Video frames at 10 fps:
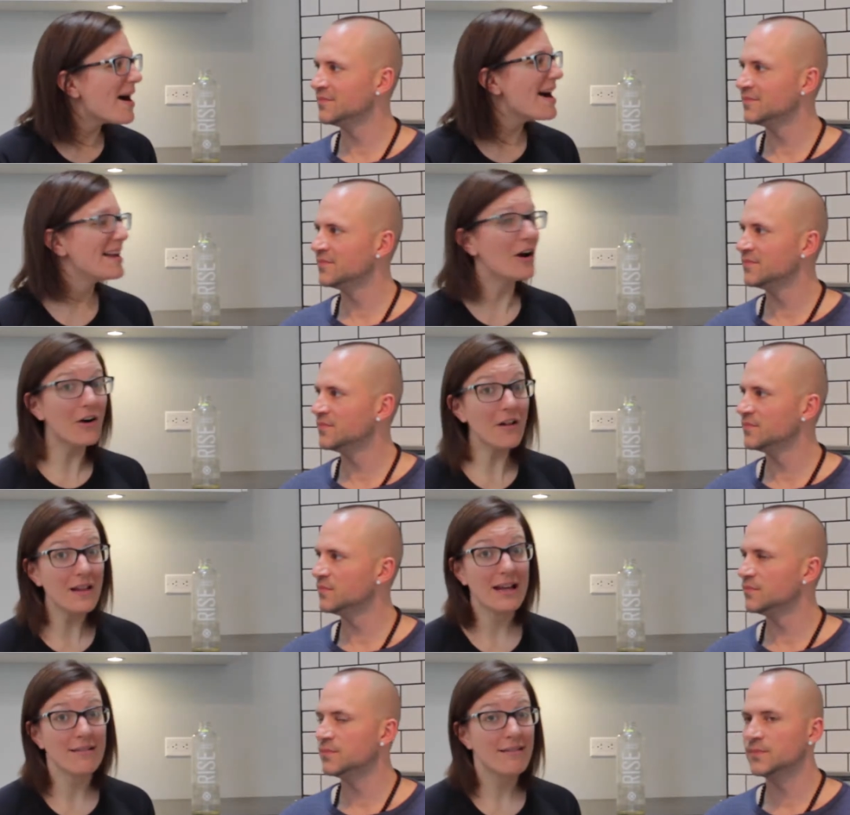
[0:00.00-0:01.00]
Speaker 1: but
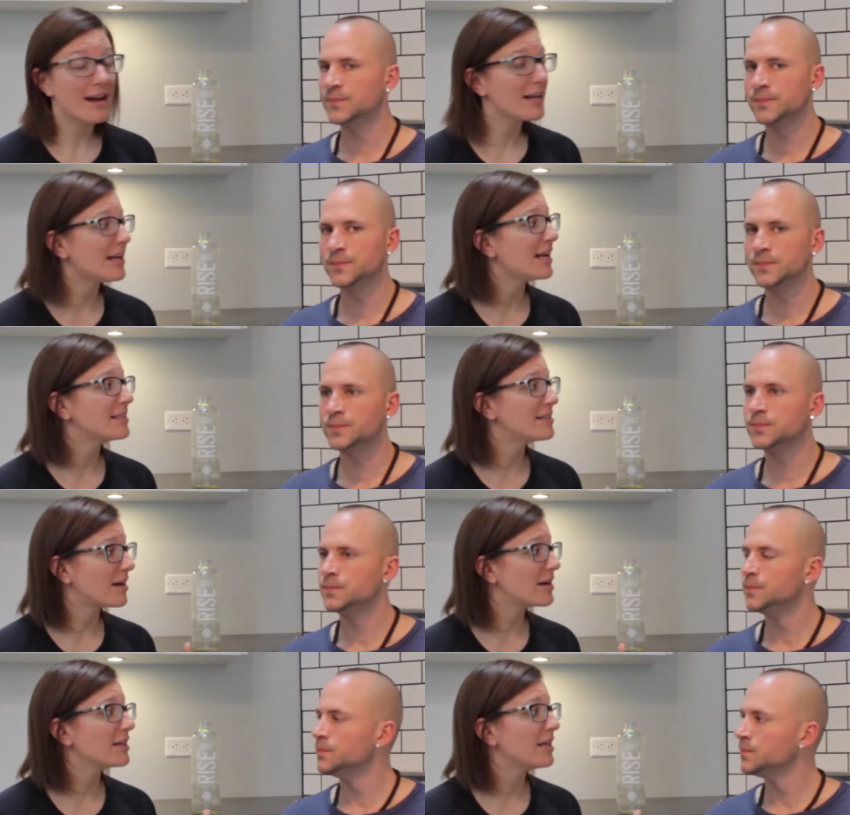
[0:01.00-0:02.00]
early, right? And I
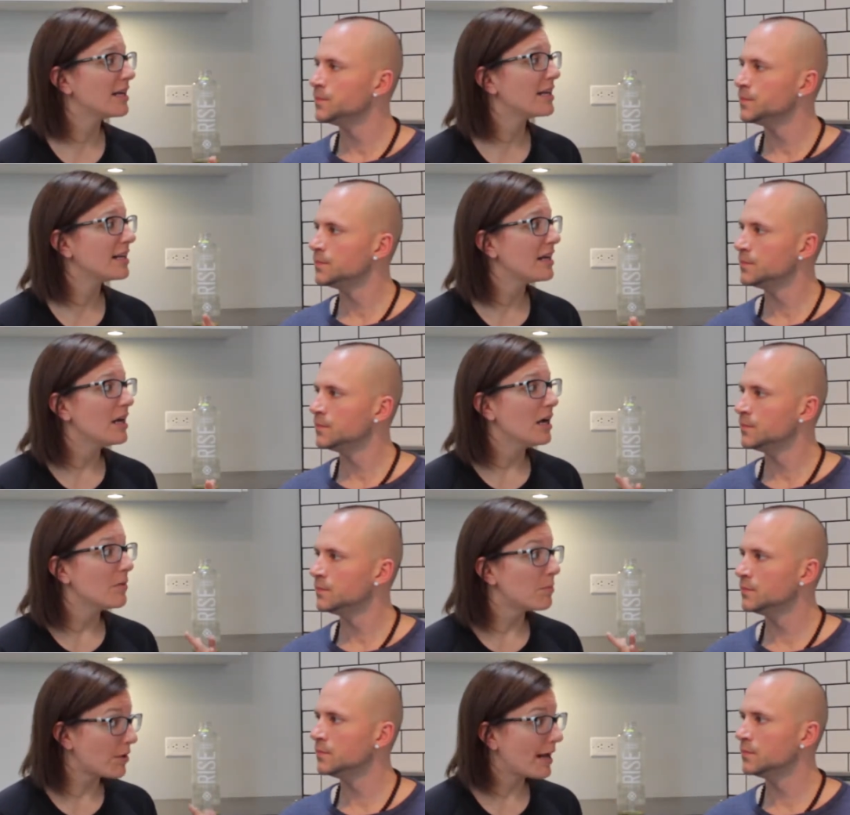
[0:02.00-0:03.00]
started getting
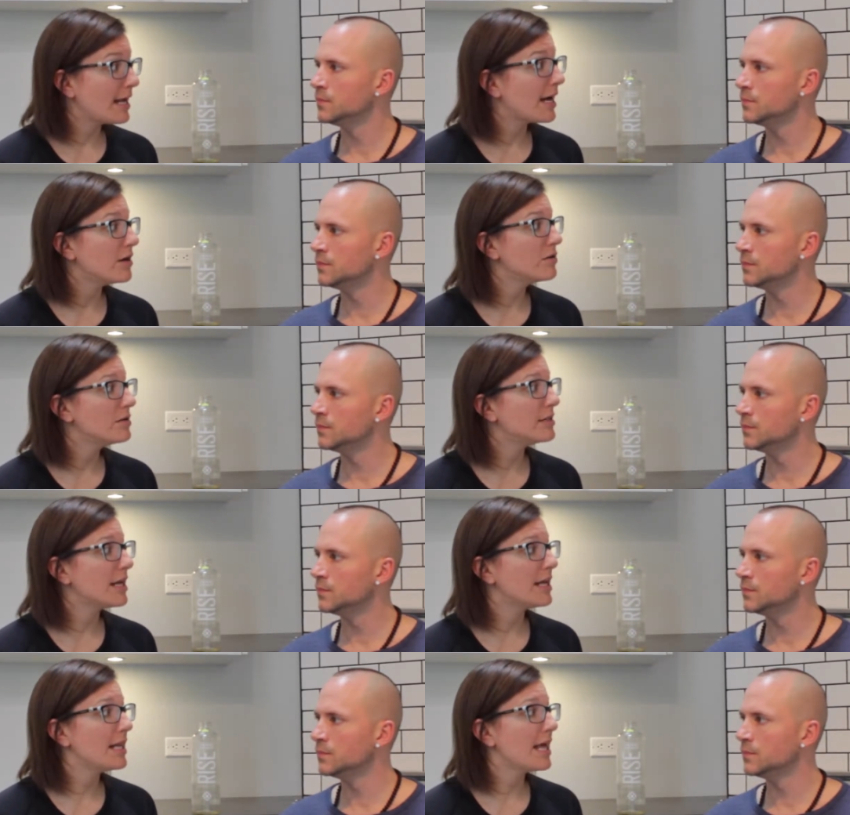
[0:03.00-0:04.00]

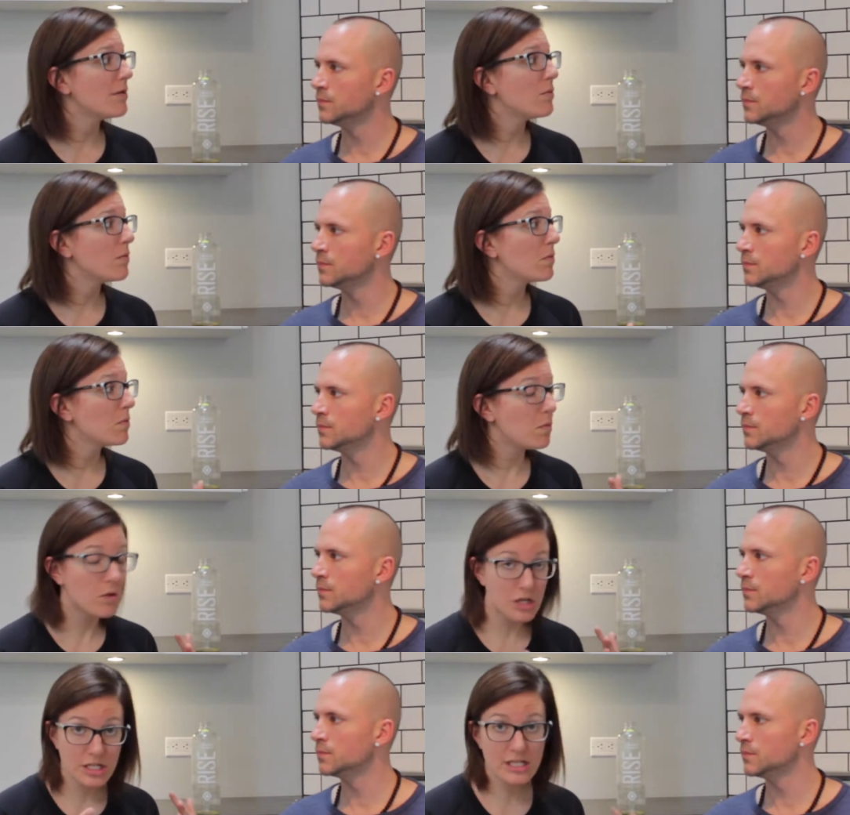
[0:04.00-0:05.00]
breakouts and they
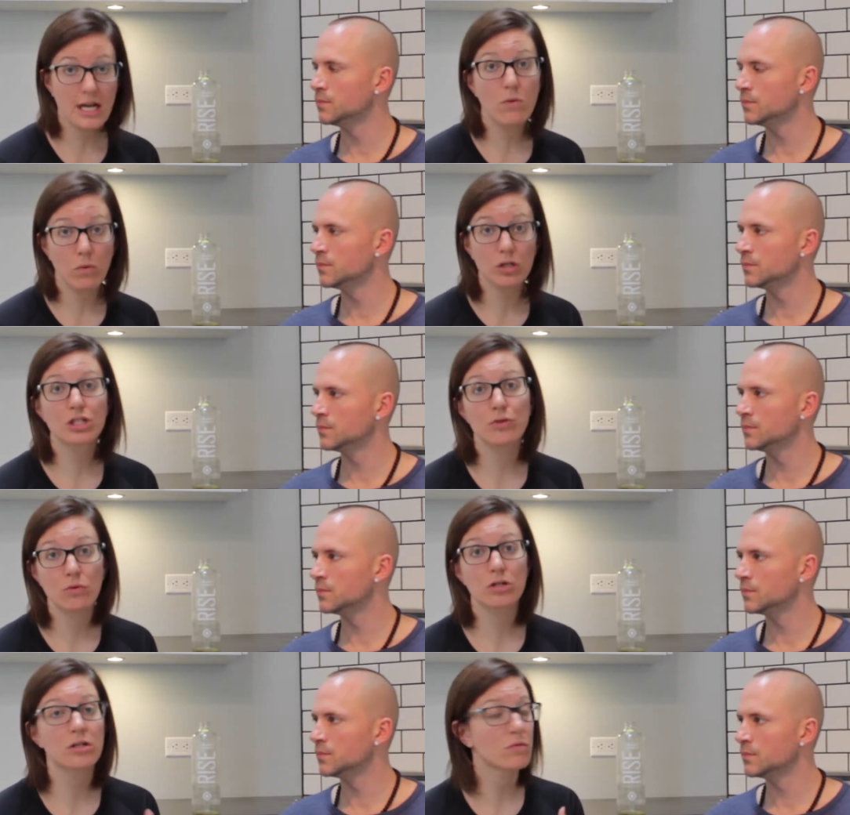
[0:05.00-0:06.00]
were just getting worse
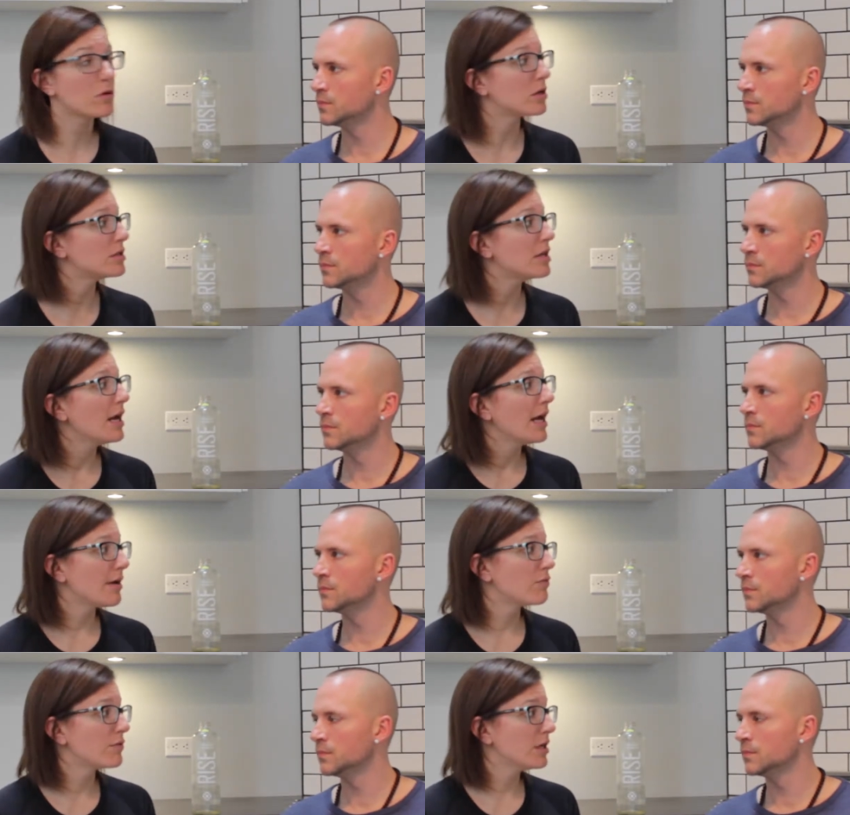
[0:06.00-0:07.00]
and worse and worse.
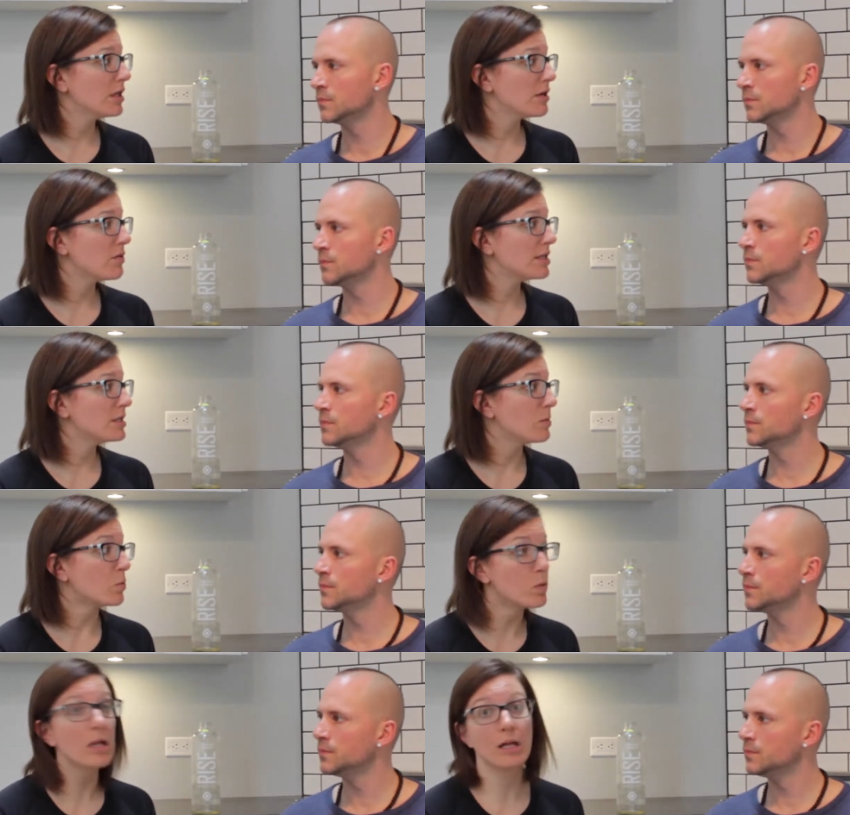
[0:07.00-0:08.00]
It really was
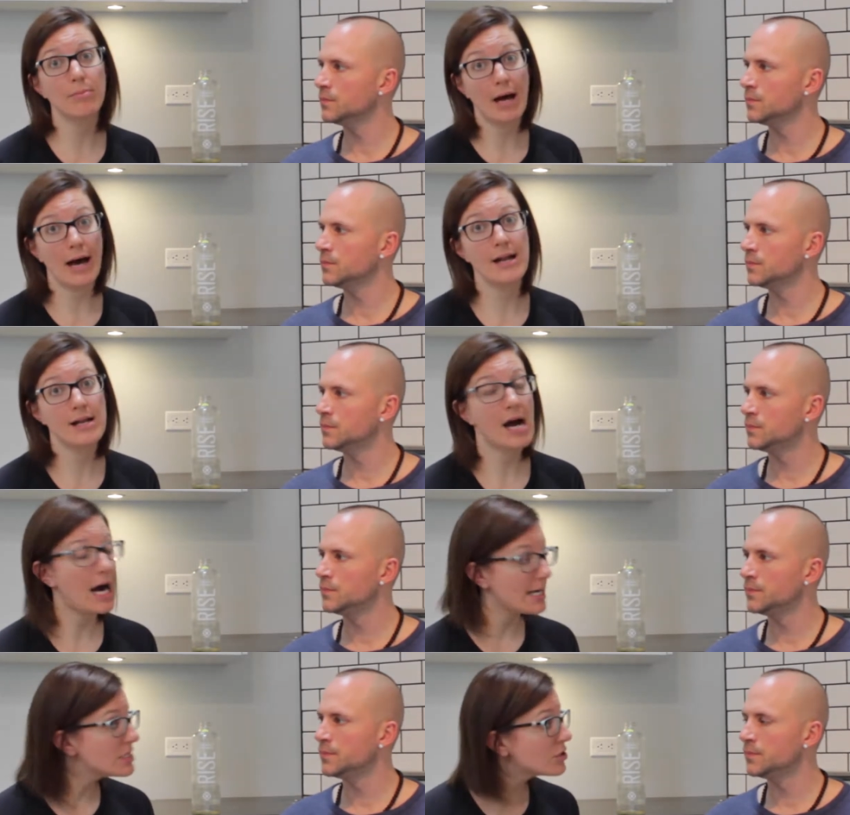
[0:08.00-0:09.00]
really bad in
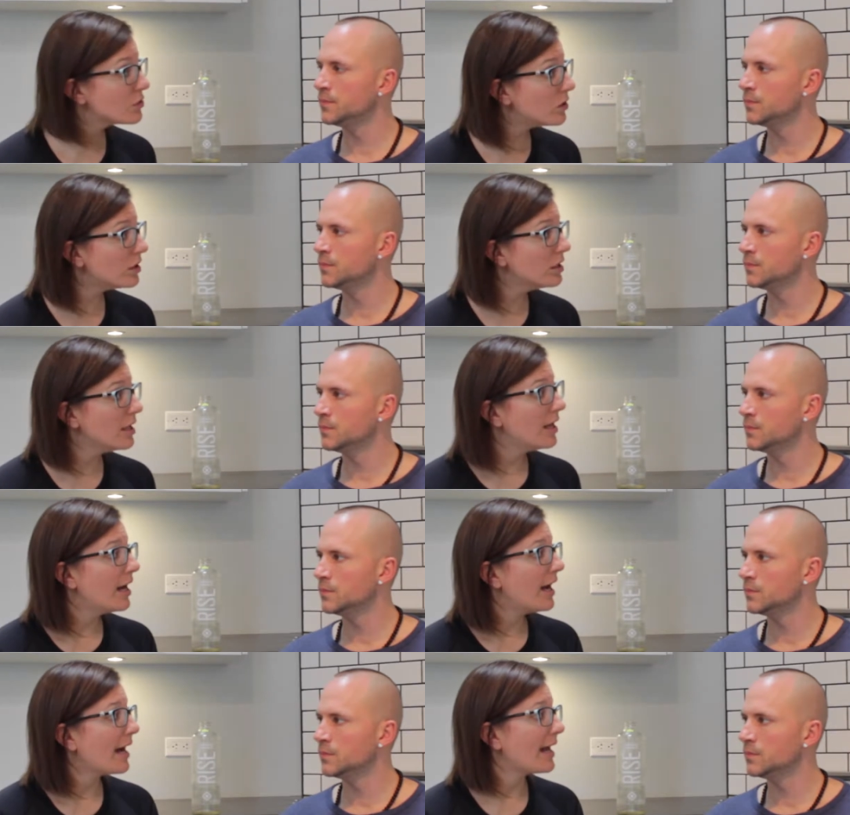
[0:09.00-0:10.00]
high school.
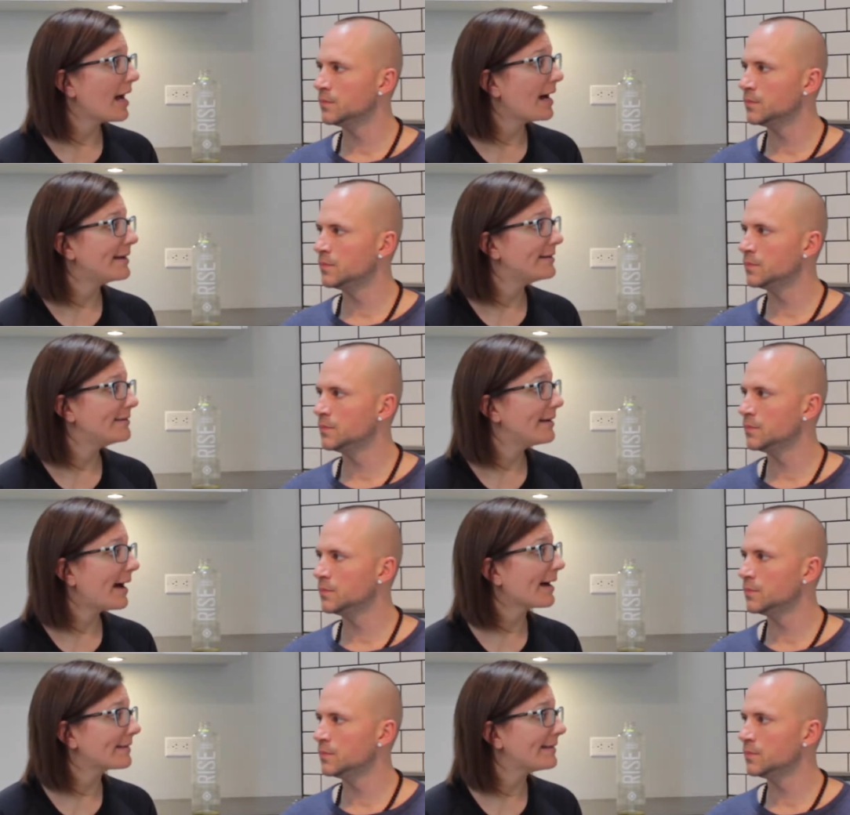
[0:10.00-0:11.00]
I had
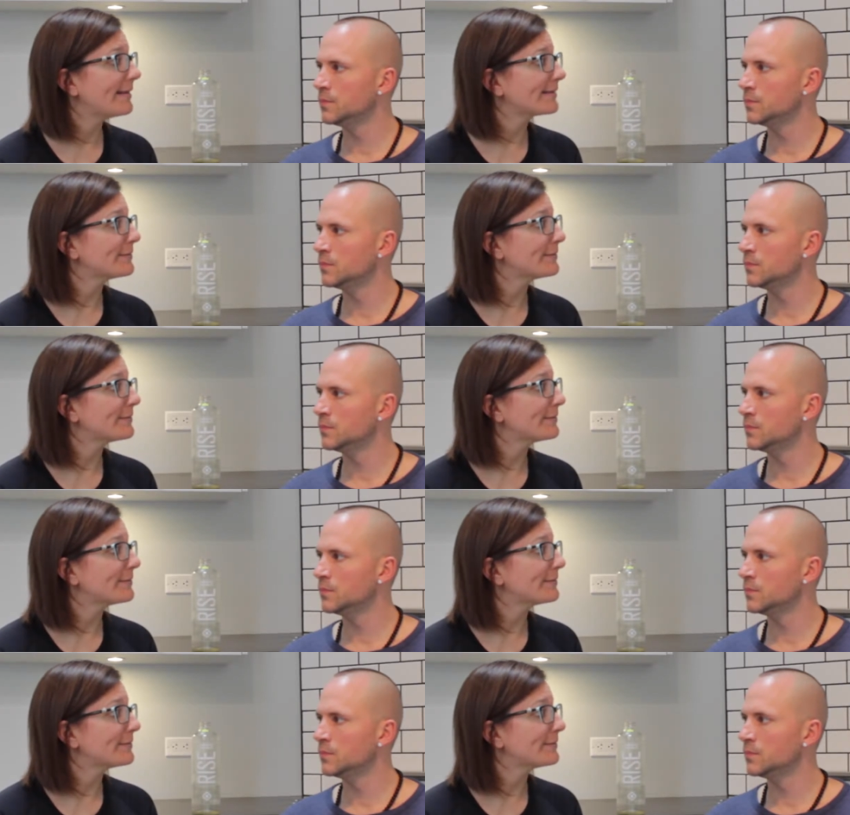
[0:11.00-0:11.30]
acne